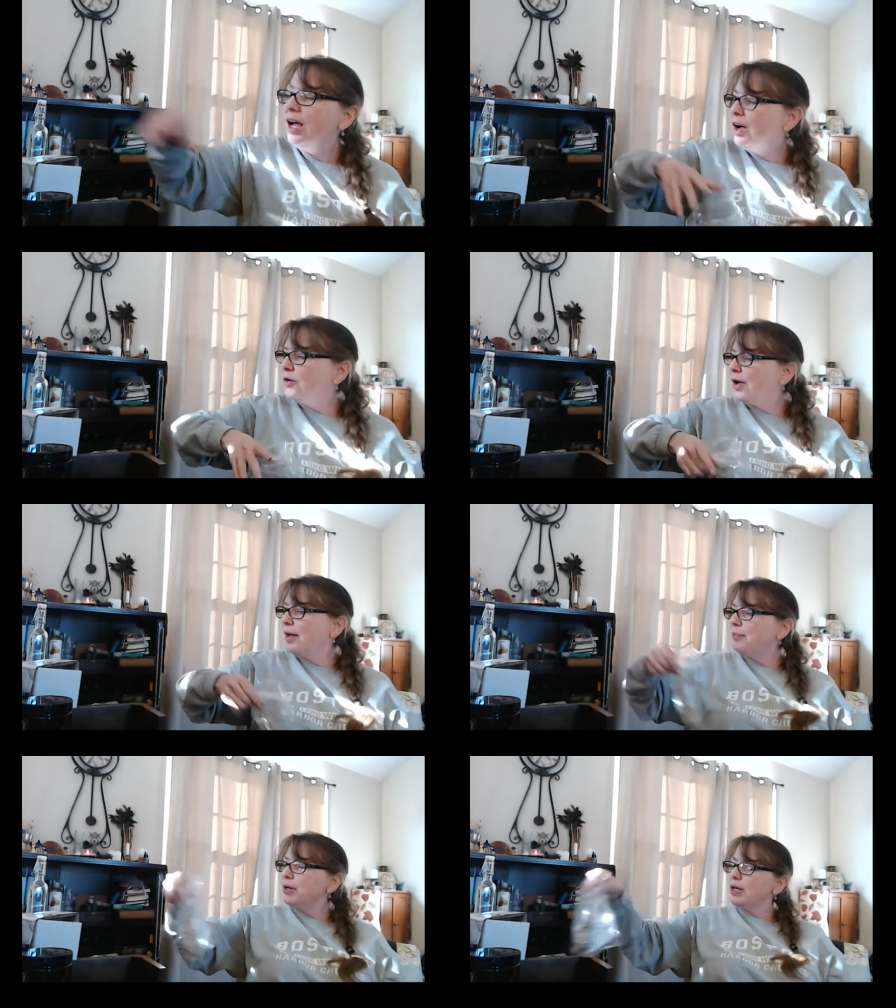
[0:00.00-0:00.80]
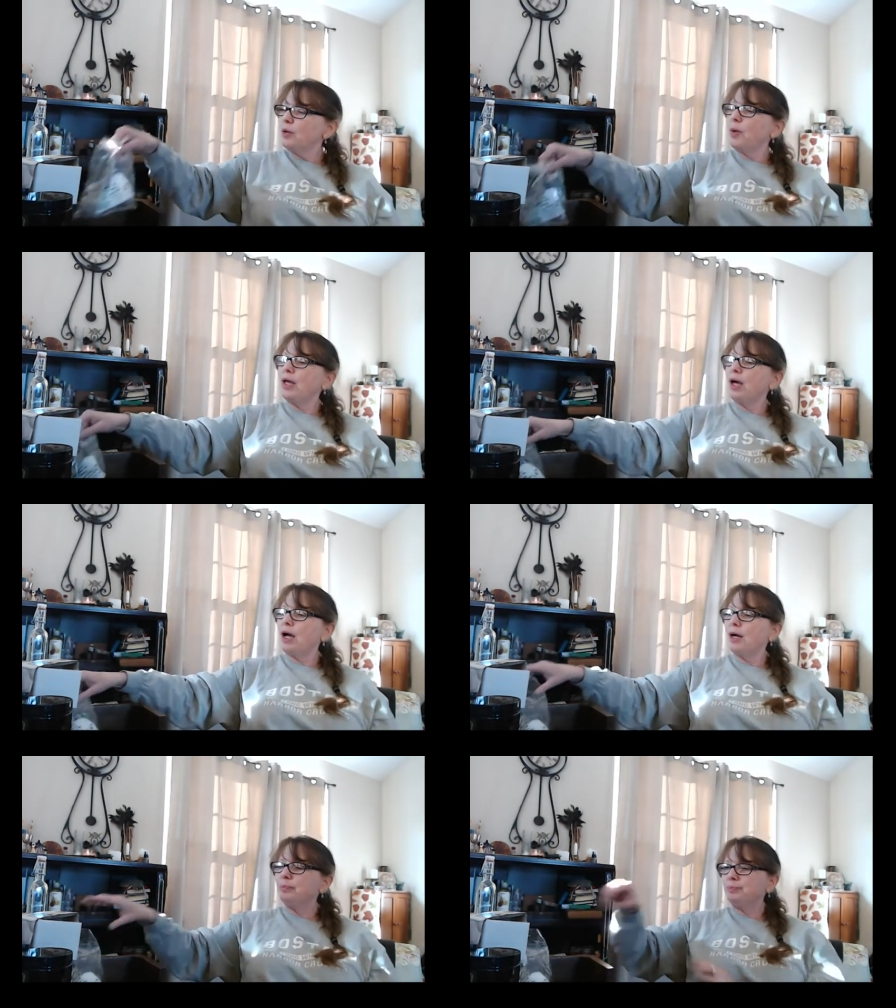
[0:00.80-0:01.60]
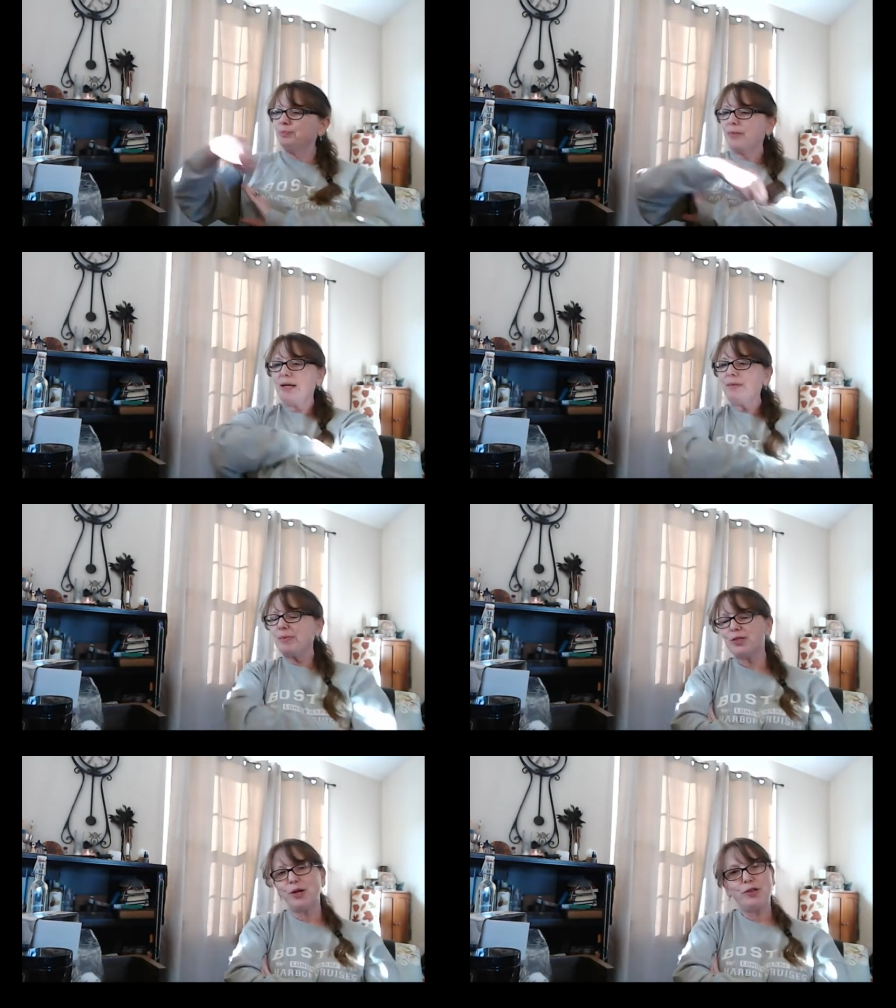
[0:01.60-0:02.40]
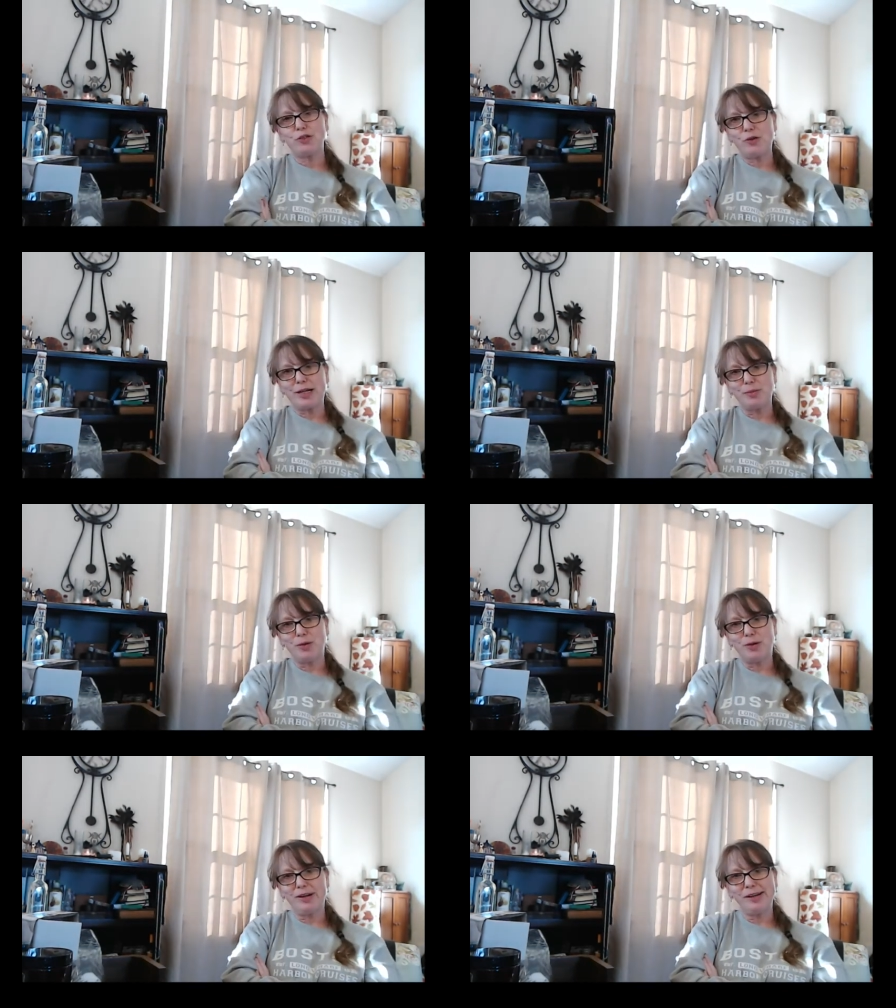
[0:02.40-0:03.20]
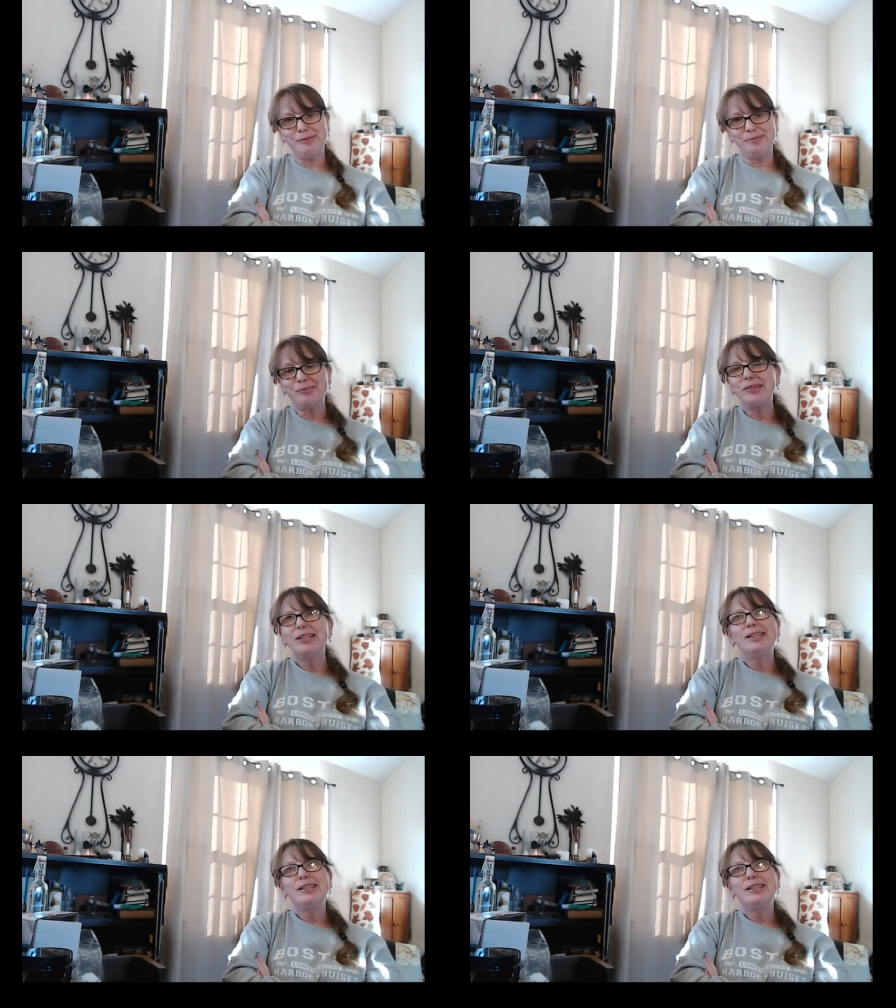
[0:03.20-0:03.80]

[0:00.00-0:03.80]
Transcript: Okay, but anyway, um, I'm, I'm so distractible, aren't I?